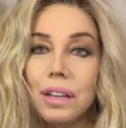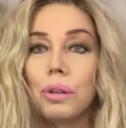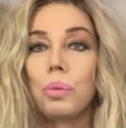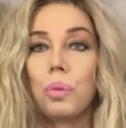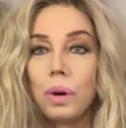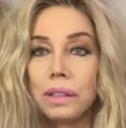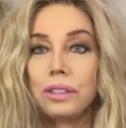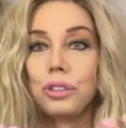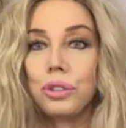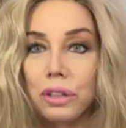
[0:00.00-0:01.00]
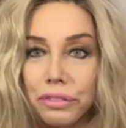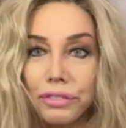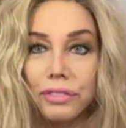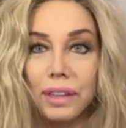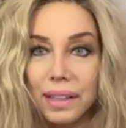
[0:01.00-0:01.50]
what your
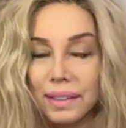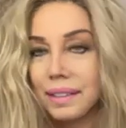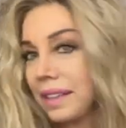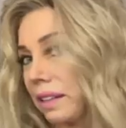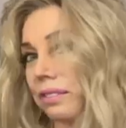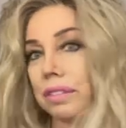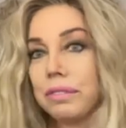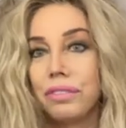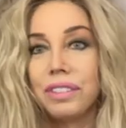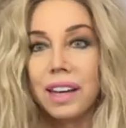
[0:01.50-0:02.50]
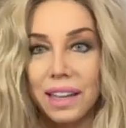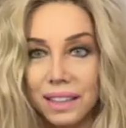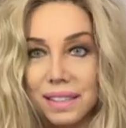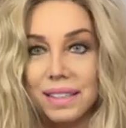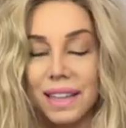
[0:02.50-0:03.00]
friend here from
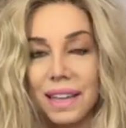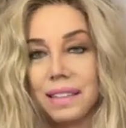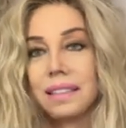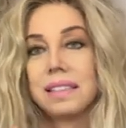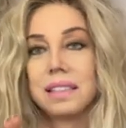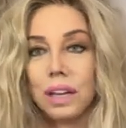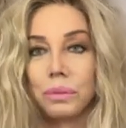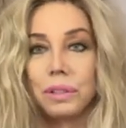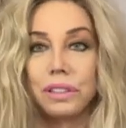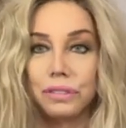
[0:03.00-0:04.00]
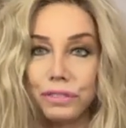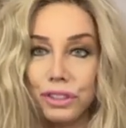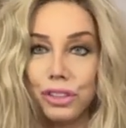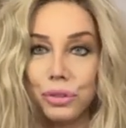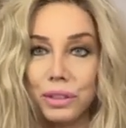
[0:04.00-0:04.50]
Vlogistan is going to for
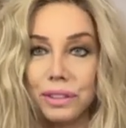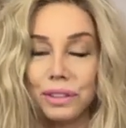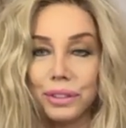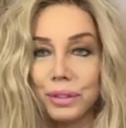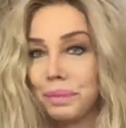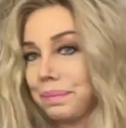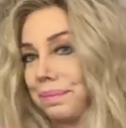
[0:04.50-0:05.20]
sure do.